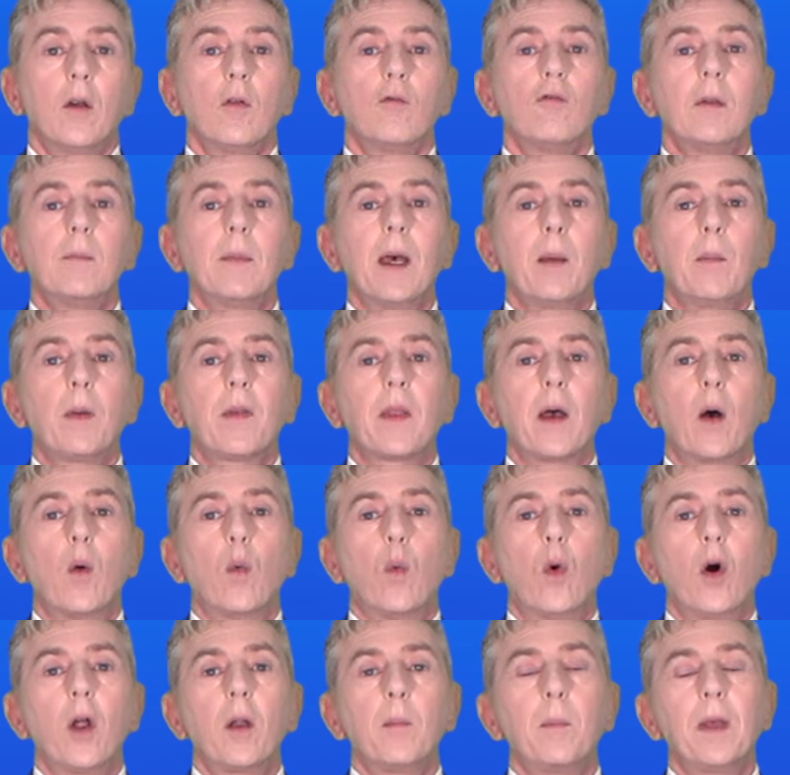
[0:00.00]
Remember that
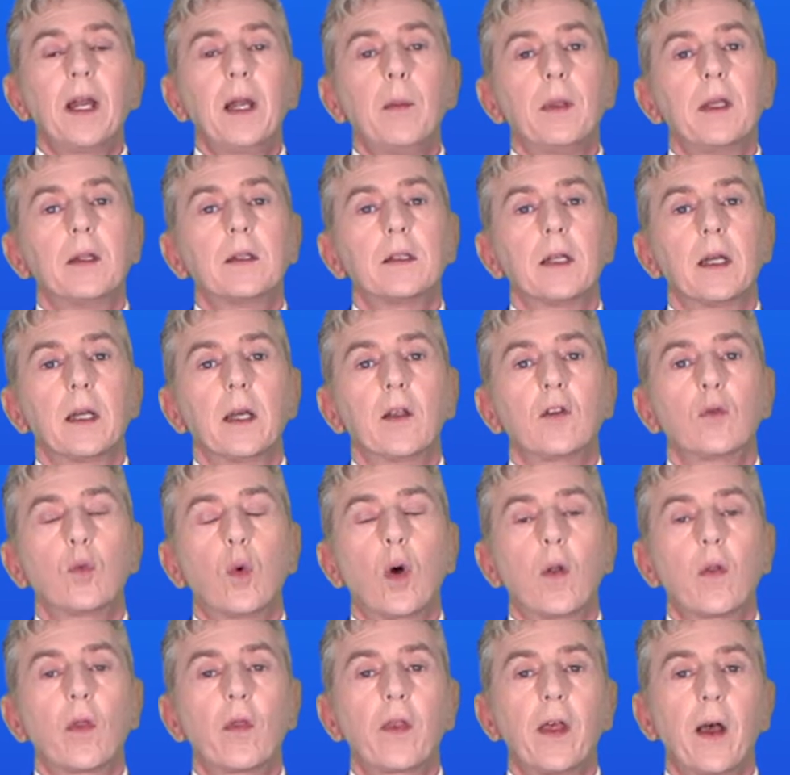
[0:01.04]
1 millimeter is
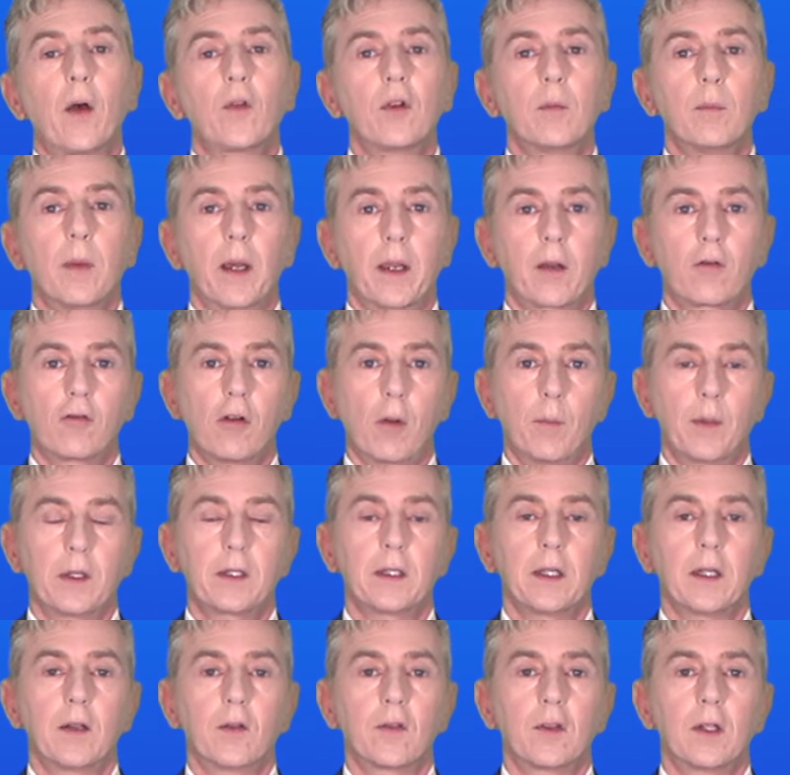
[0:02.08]
1,000
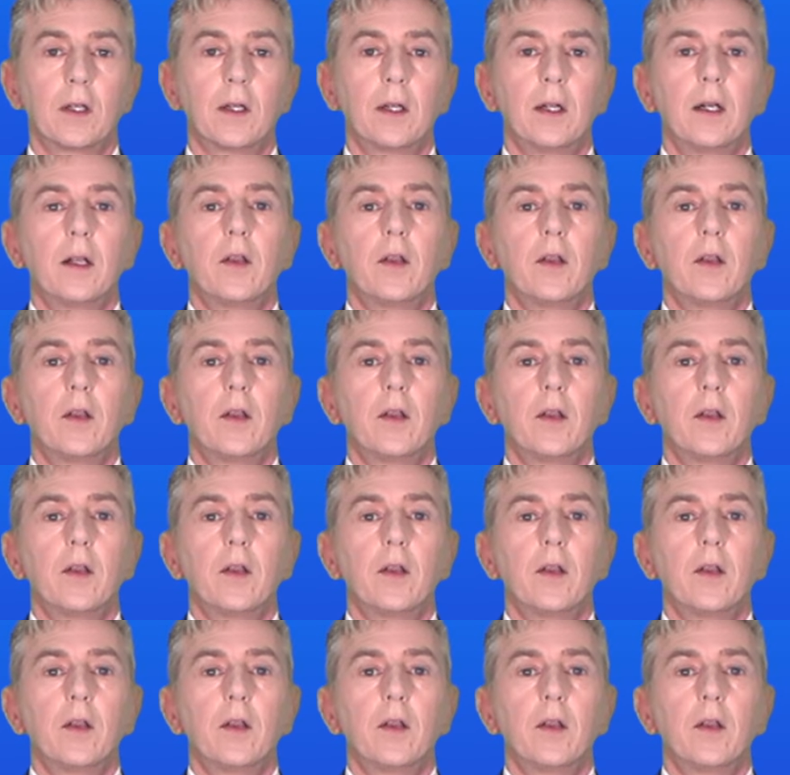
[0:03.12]
micrometers.